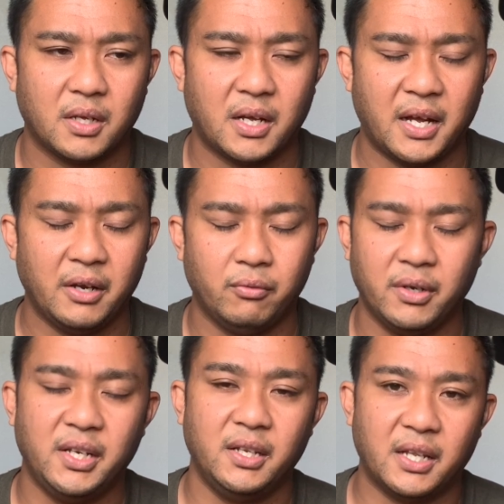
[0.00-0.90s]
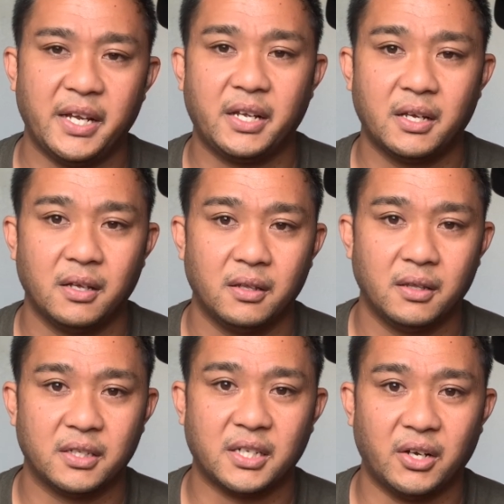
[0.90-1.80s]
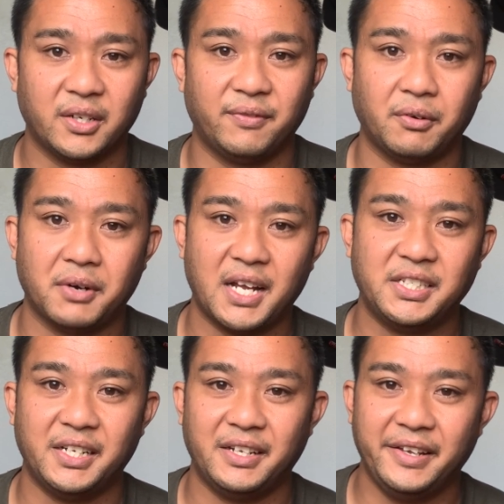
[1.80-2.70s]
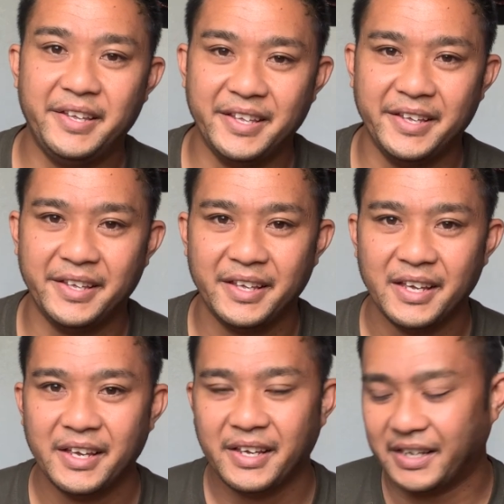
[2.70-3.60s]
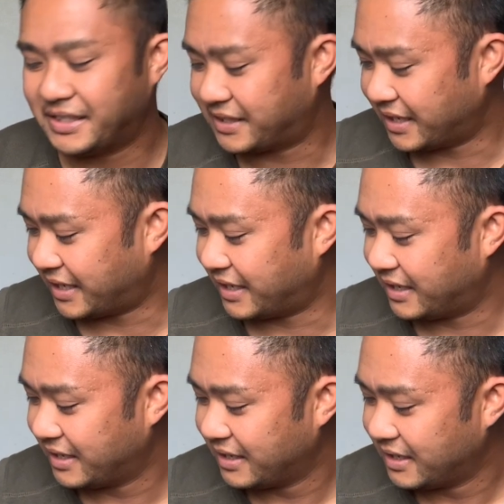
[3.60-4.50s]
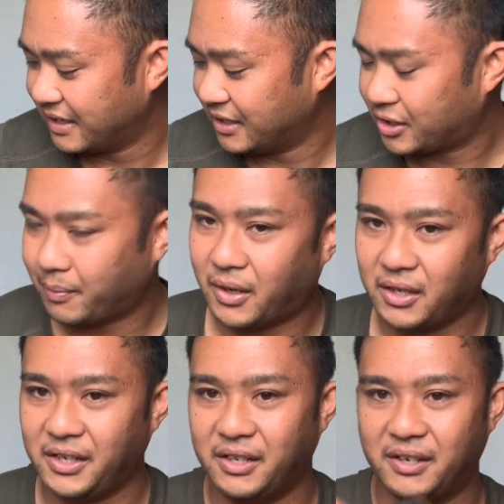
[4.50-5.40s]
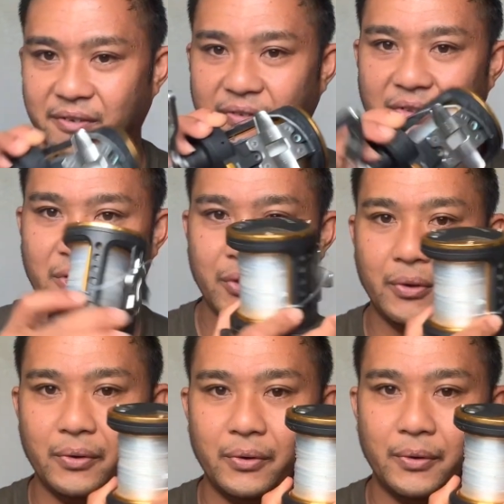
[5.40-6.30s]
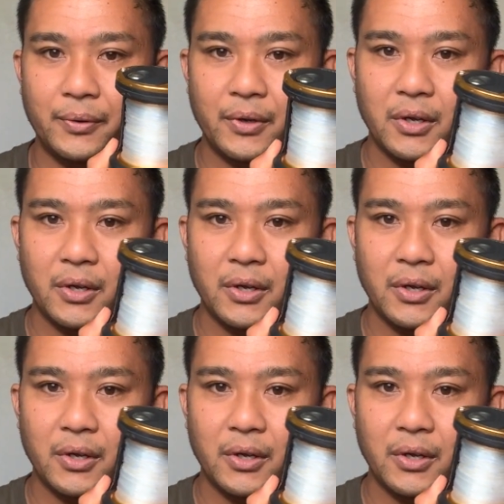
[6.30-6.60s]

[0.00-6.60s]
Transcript: I really like the sound of the ratchet. It's small enough to